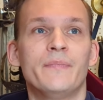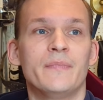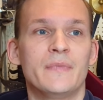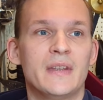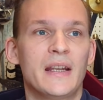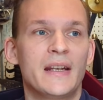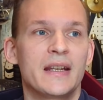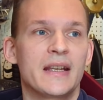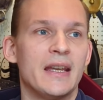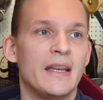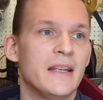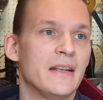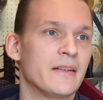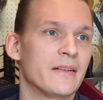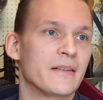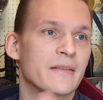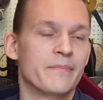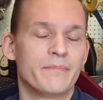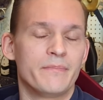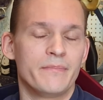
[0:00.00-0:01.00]

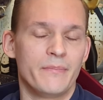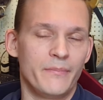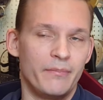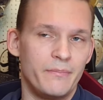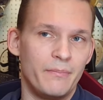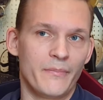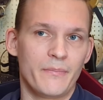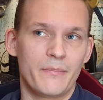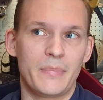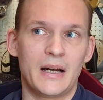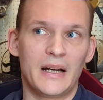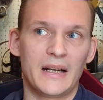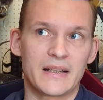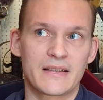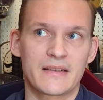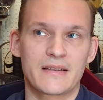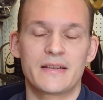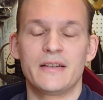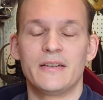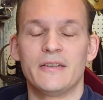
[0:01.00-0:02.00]
dedicated
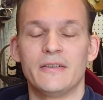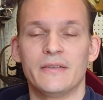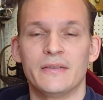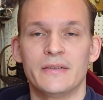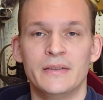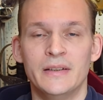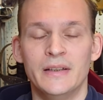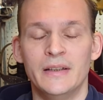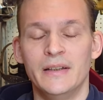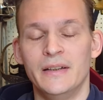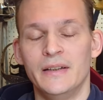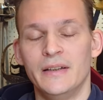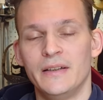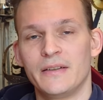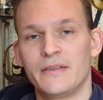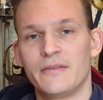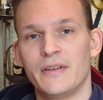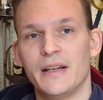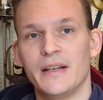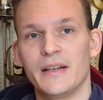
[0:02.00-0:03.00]
parts in our
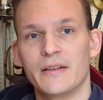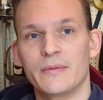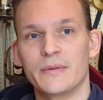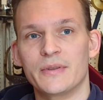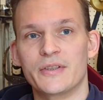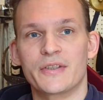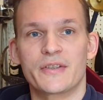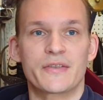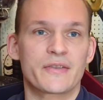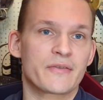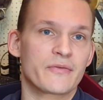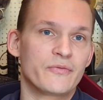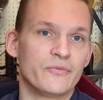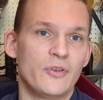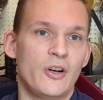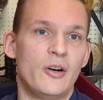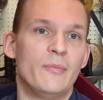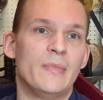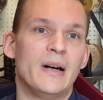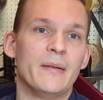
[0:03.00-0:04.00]
training, which is
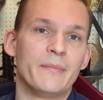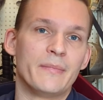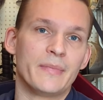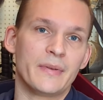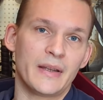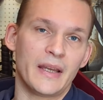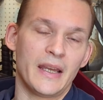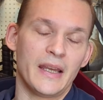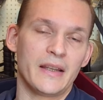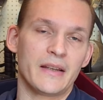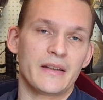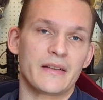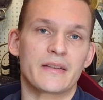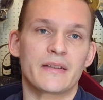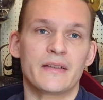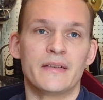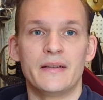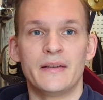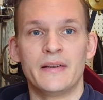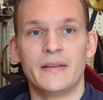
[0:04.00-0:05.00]
warm up and
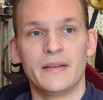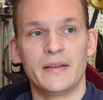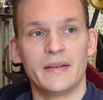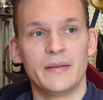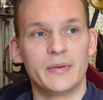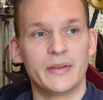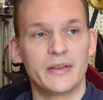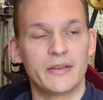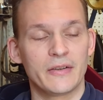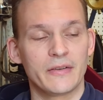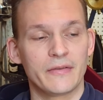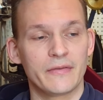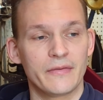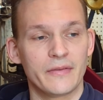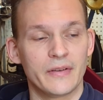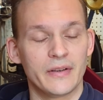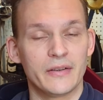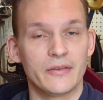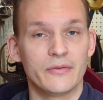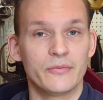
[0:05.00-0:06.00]
a bit of
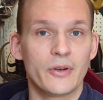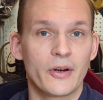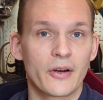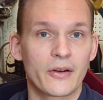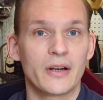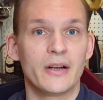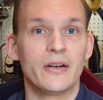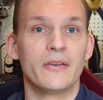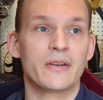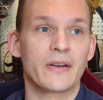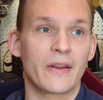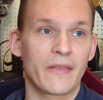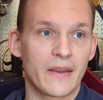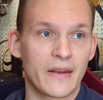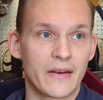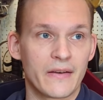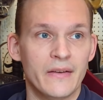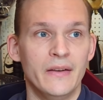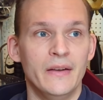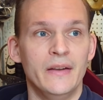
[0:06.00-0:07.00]
workout, and
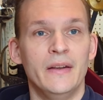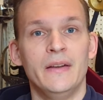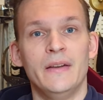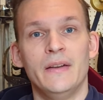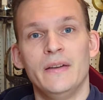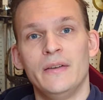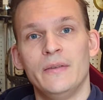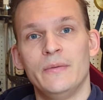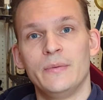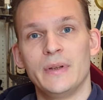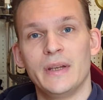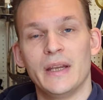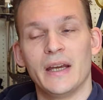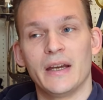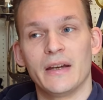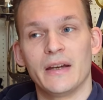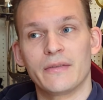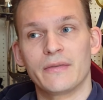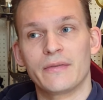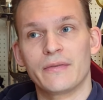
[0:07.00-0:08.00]
then we
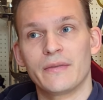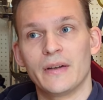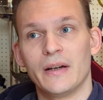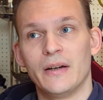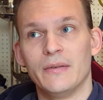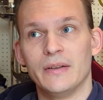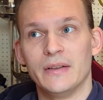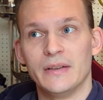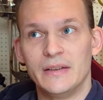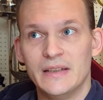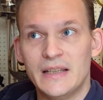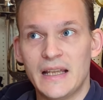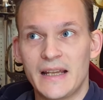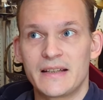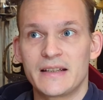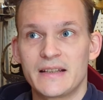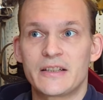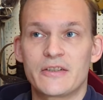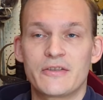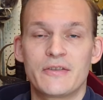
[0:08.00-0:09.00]
have our
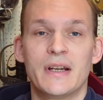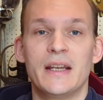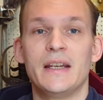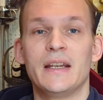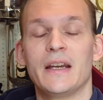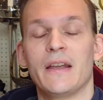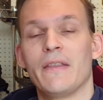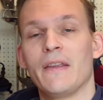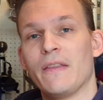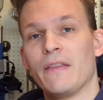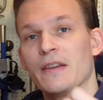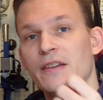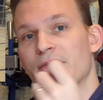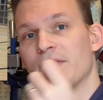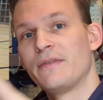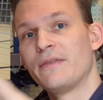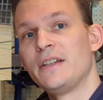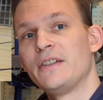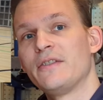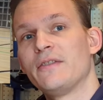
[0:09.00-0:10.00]
lead training, and then there's
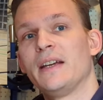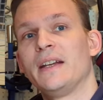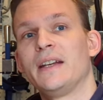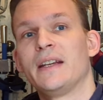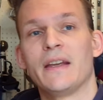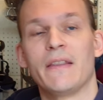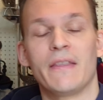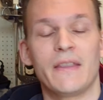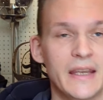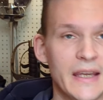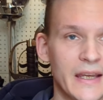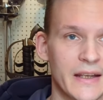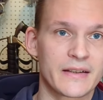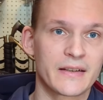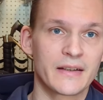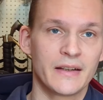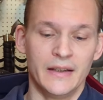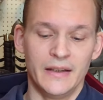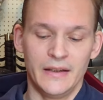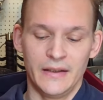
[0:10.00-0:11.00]
free training at the end.
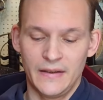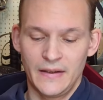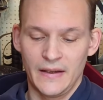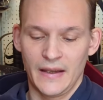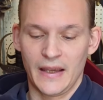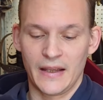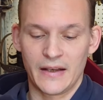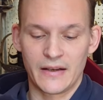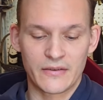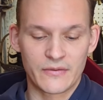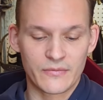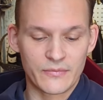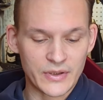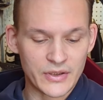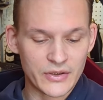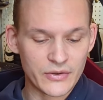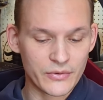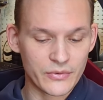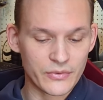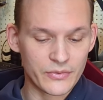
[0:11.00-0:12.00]
And we
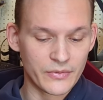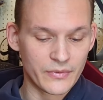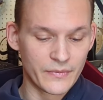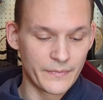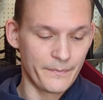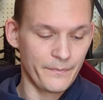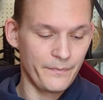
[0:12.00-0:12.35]
do